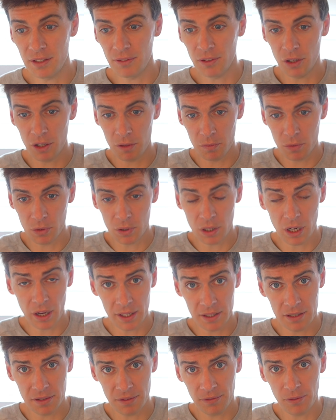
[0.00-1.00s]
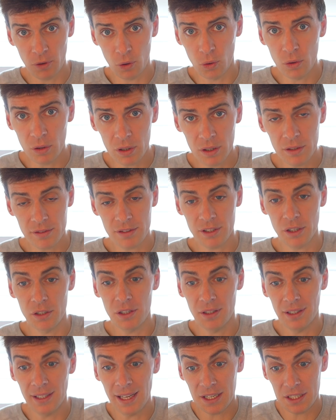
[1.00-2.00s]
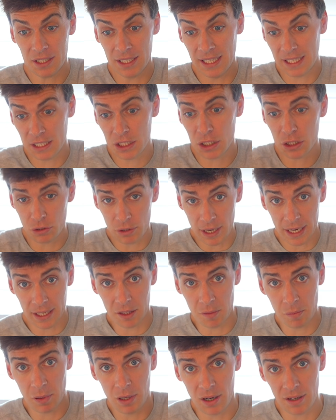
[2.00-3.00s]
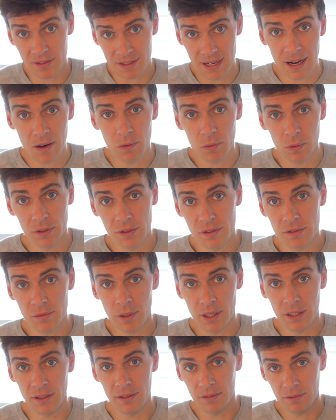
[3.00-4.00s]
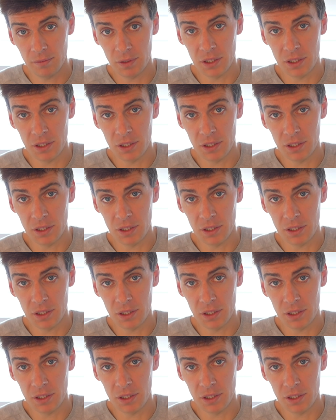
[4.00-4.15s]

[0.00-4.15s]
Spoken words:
You've got them all cut into 4, so you can actually extract the parts outwards when